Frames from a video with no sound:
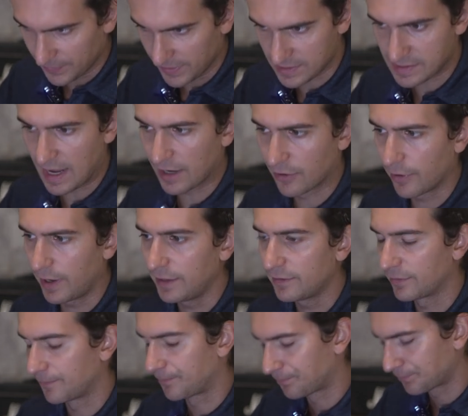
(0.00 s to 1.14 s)
Isn't that
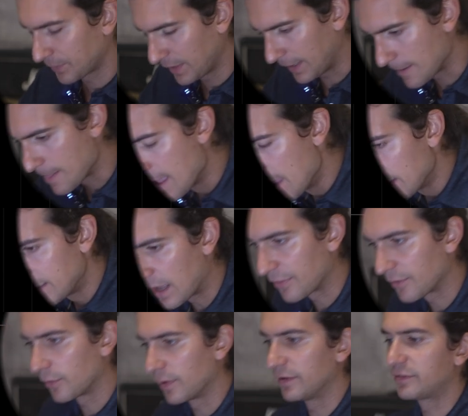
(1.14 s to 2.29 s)
great? Okay, now
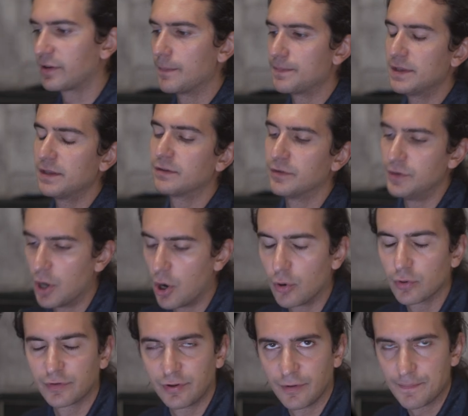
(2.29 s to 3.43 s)
there is something to
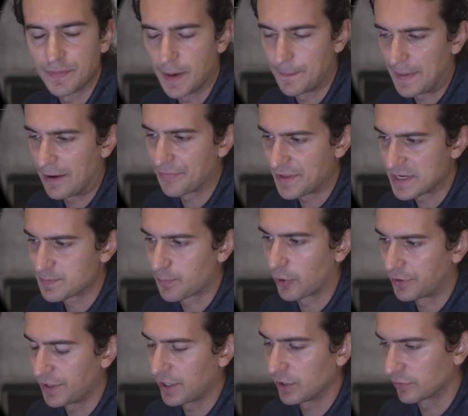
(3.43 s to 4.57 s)
note about this
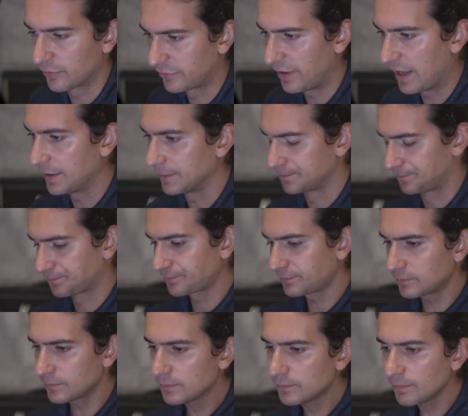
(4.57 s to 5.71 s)
particular setting.
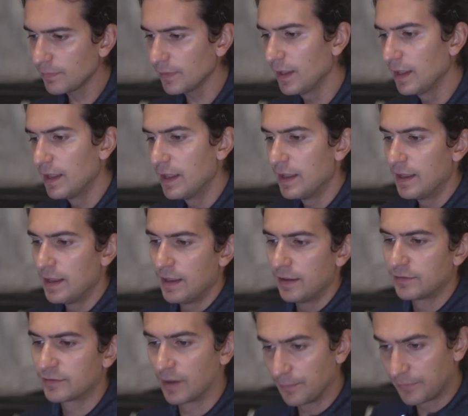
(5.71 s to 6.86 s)

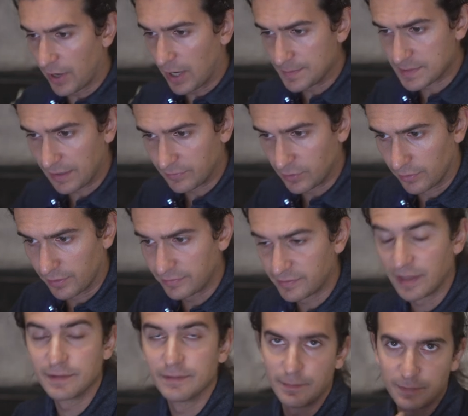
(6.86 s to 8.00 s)
Sometimes I've noticed,
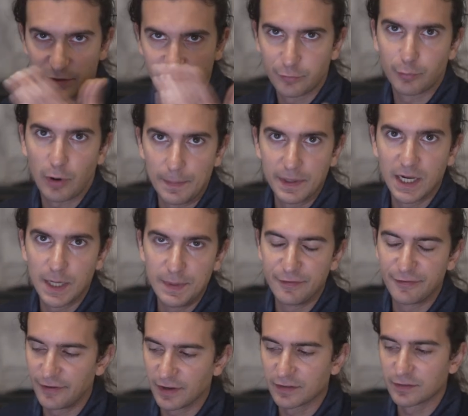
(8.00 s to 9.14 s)
and this is probably going to be
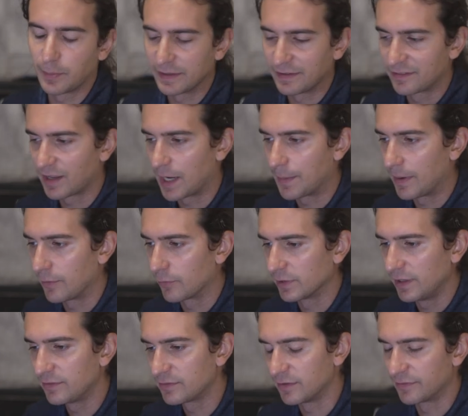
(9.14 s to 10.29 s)
fixed by the time I
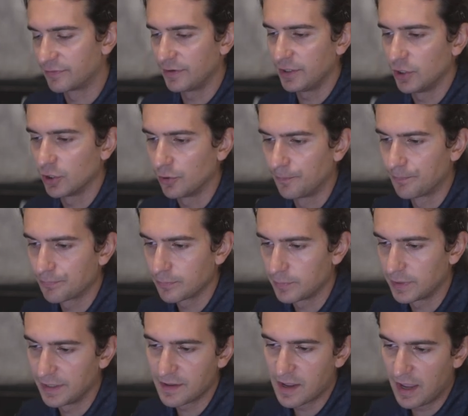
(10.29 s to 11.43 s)
release this video,
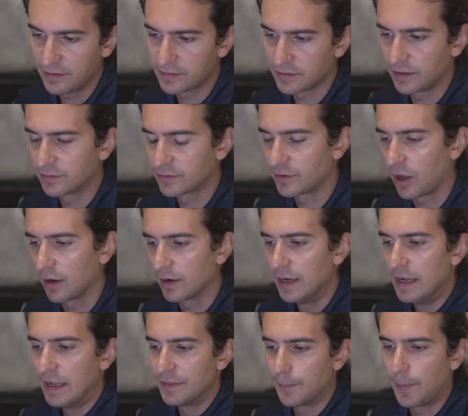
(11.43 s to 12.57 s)
but in the case that it's not,
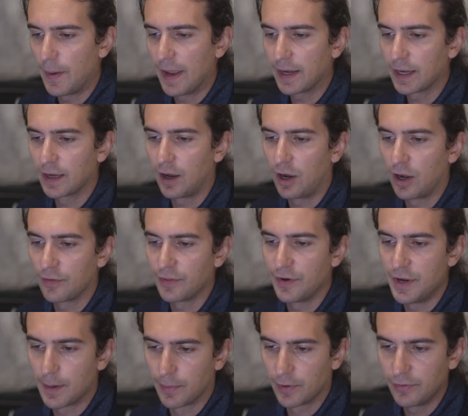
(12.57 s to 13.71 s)
depending on the
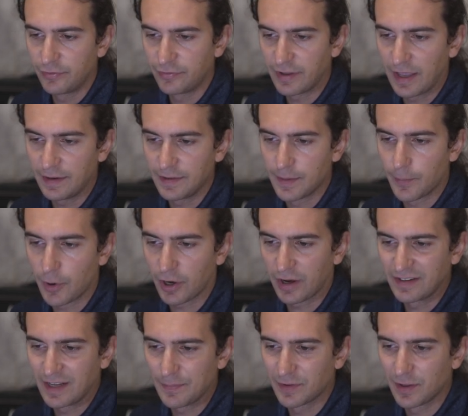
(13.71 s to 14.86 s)
number you set in the
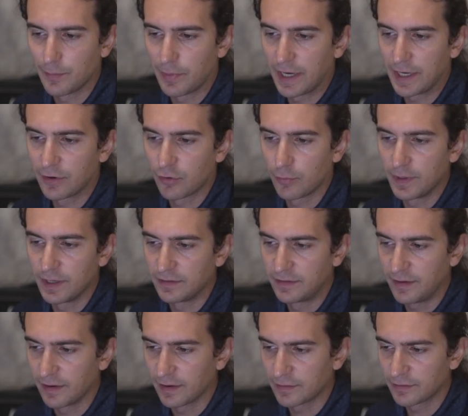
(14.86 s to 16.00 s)
market depth combined increment in
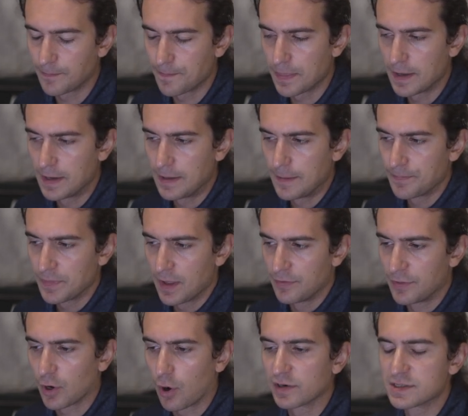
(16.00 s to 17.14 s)
ticks,
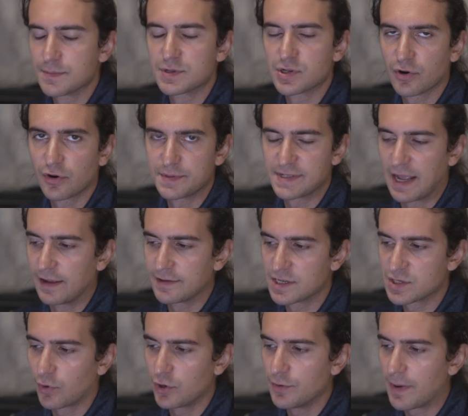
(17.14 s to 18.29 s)
there are some
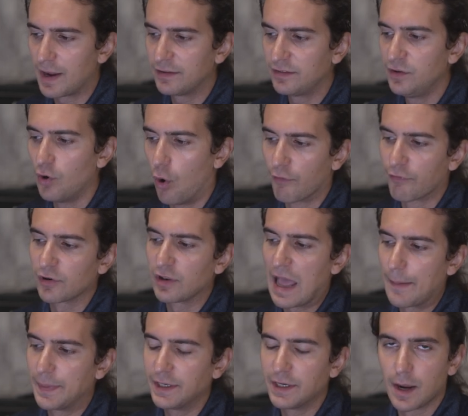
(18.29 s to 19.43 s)
circumstances where you might see
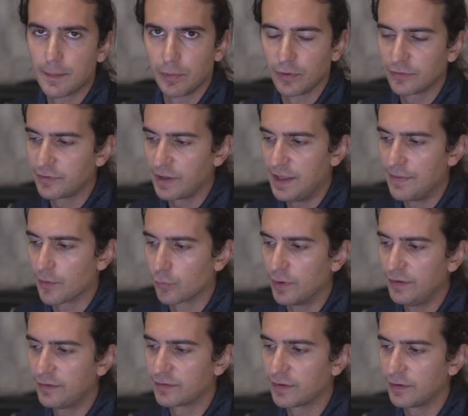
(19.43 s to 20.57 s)
overlapping numbers in the
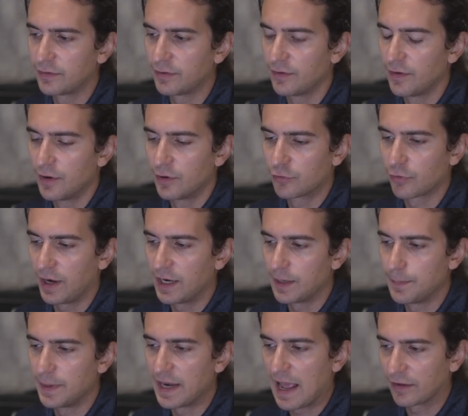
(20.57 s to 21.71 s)
recent
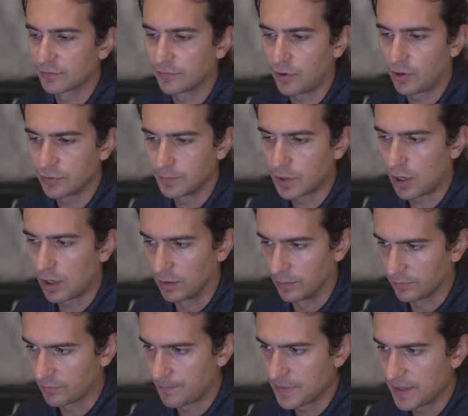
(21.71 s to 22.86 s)
traded bid-ask volume
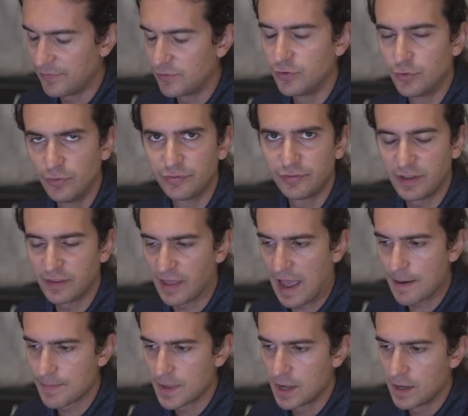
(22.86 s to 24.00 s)
columns. If you do see
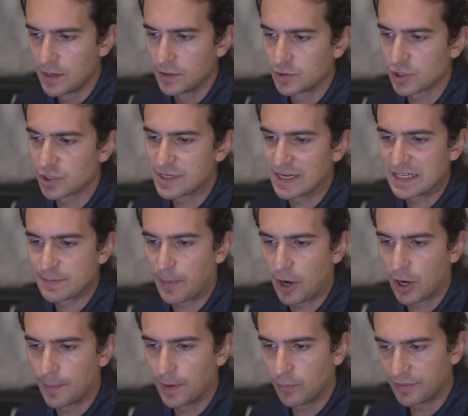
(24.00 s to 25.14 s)
that, just
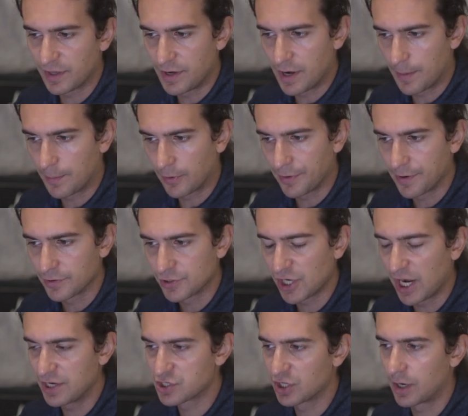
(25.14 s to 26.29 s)
experiment with the number here.
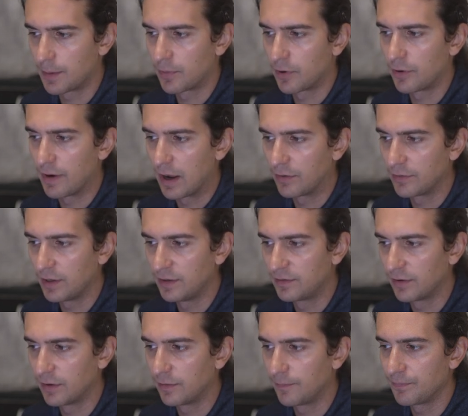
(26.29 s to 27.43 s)
Change the number around
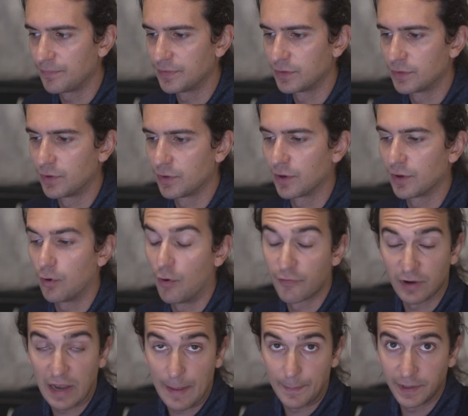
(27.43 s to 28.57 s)
until the
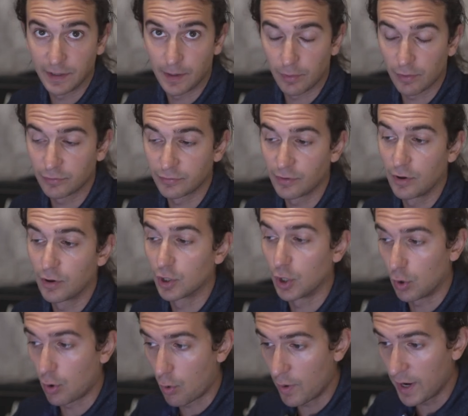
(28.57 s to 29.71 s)
overlapping numbers
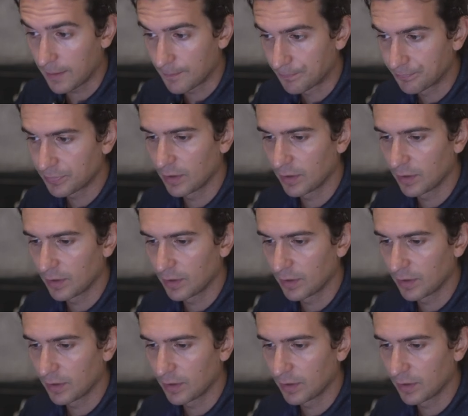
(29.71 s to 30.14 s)
go away.